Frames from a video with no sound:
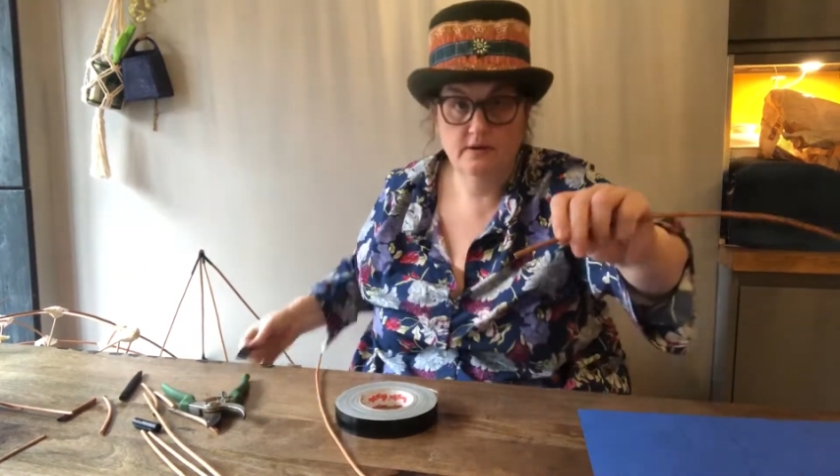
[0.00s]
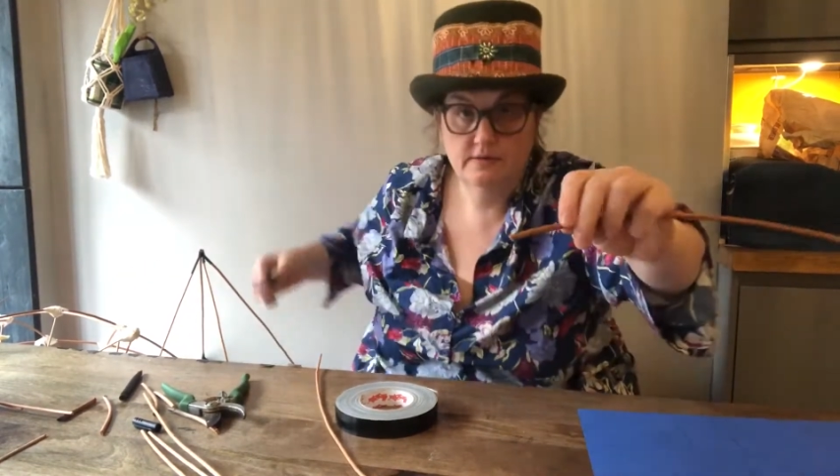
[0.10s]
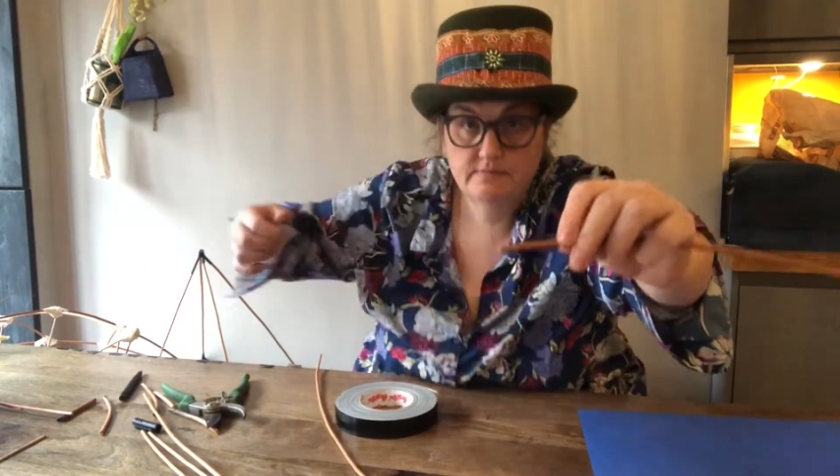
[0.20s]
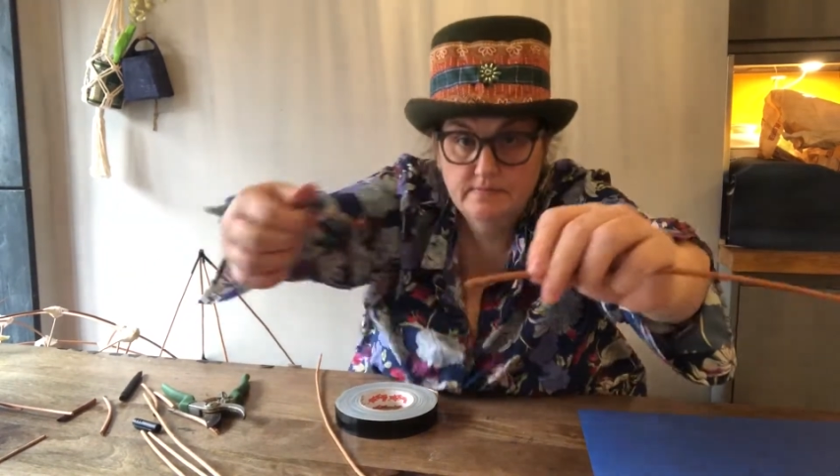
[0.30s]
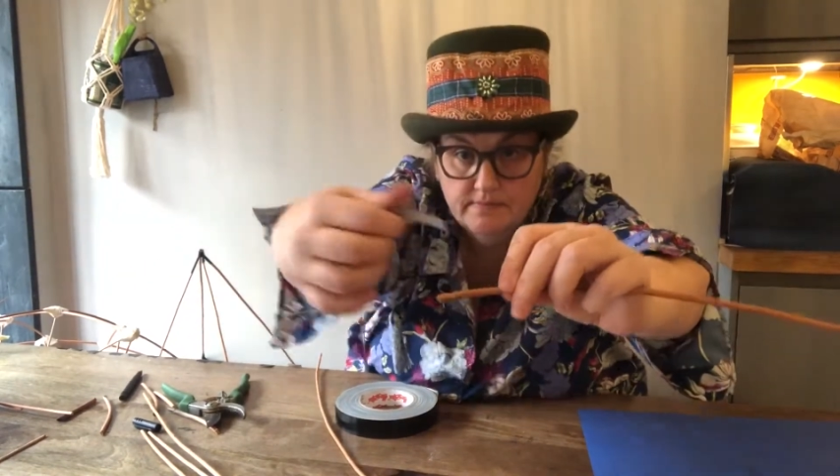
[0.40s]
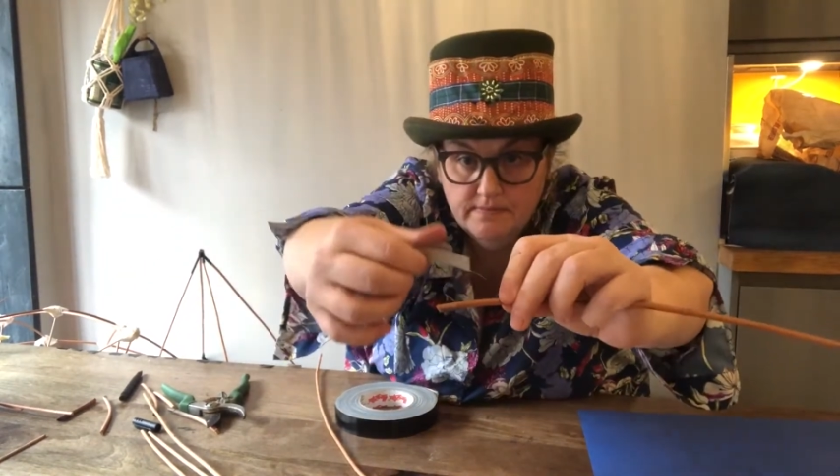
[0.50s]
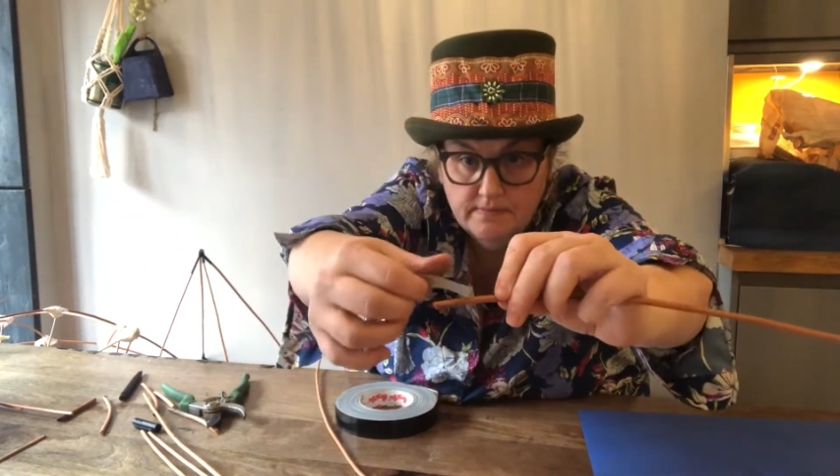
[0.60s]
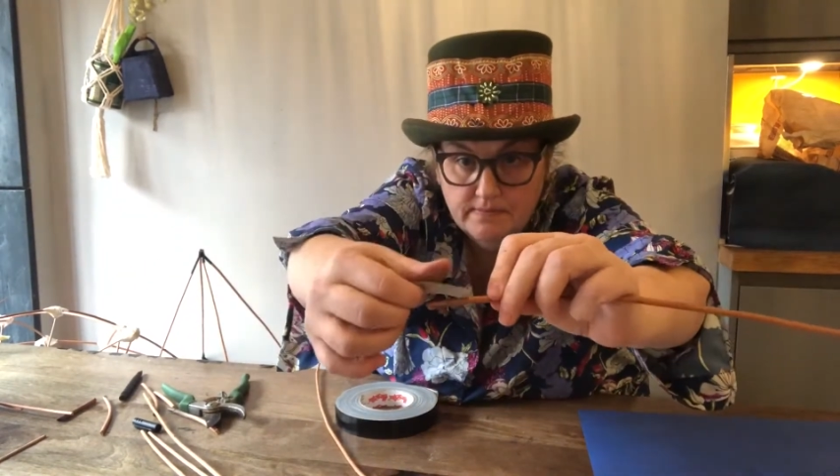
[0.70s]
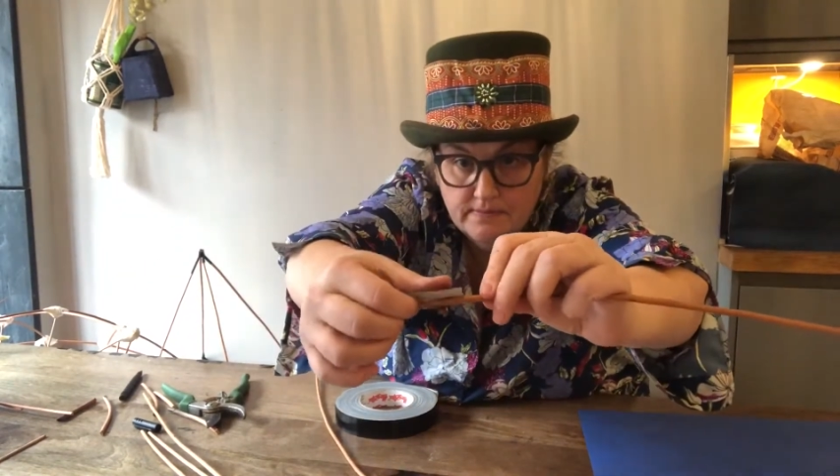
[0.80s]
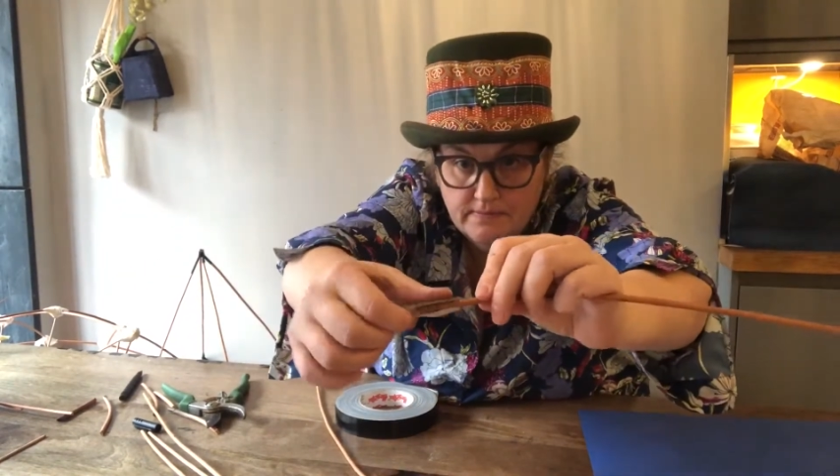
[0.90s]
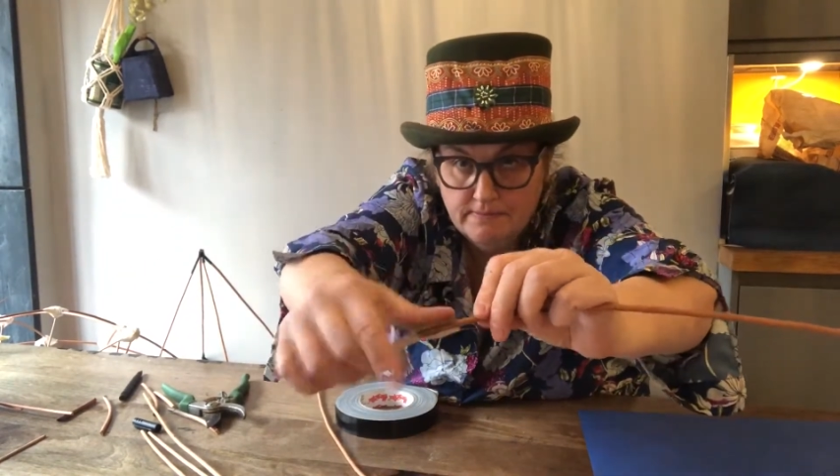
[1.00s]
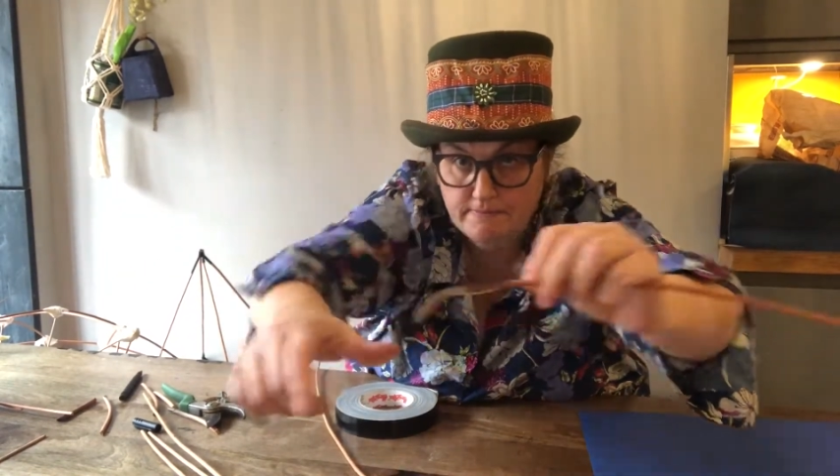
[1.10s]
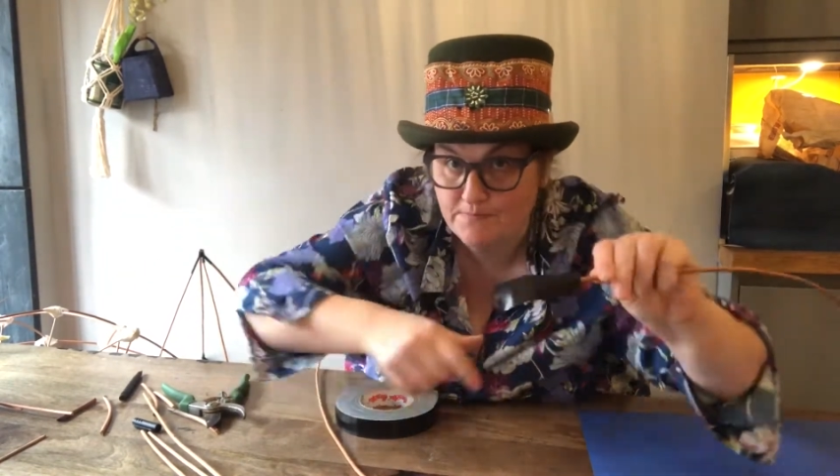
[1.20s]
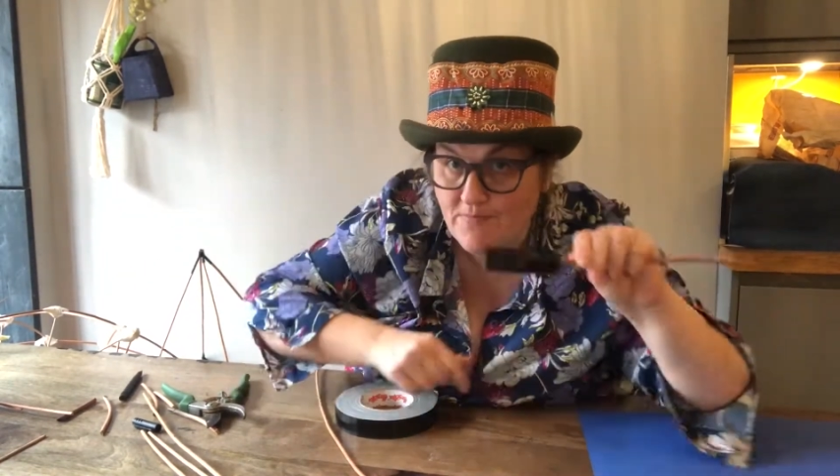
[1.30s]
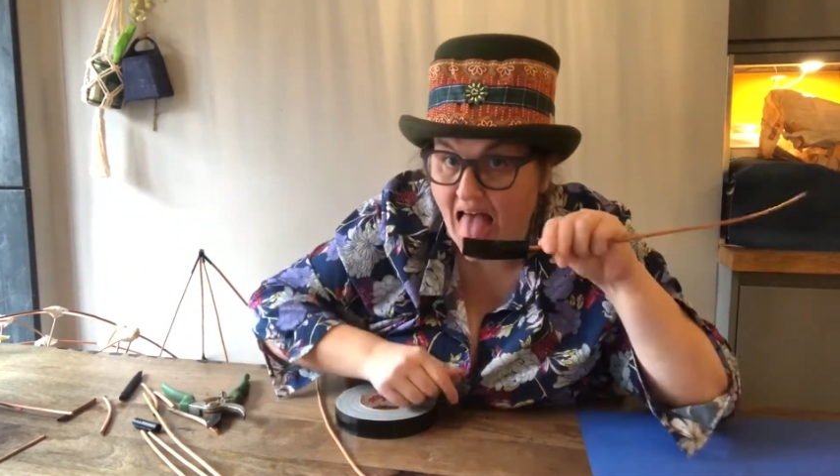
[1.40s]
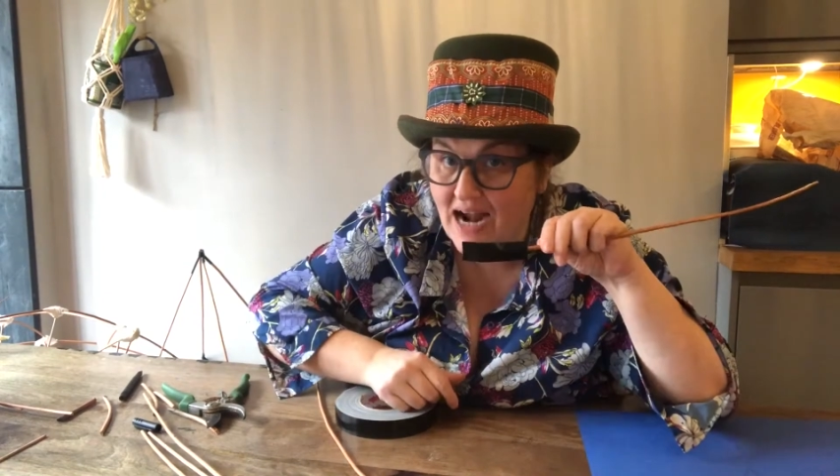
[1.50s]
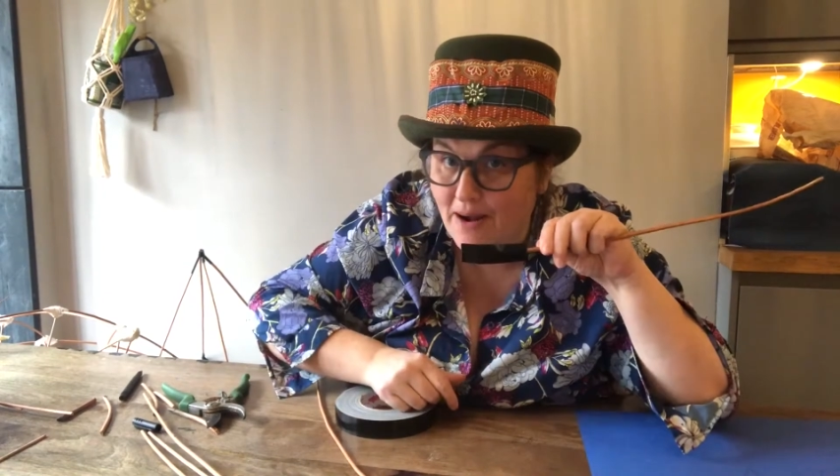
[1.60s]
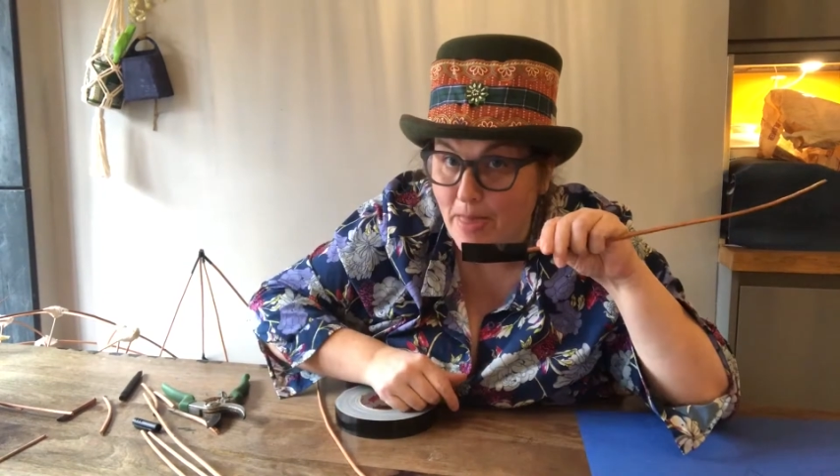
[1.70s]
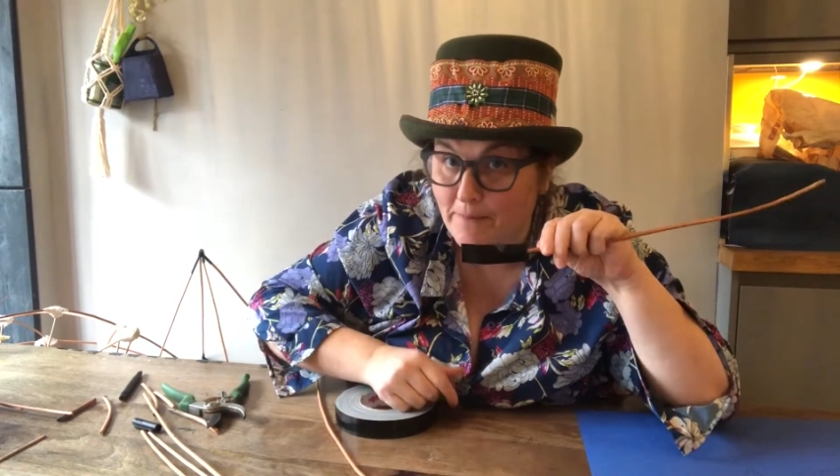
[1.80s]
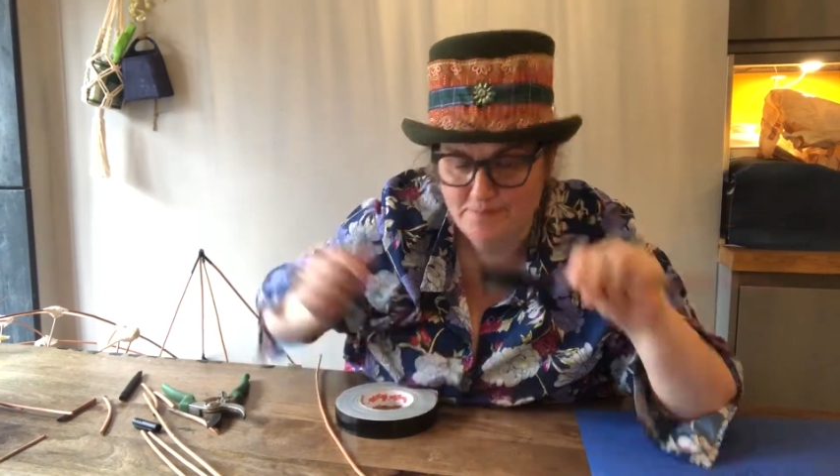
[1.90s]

one of you can be ripping up tape while one of you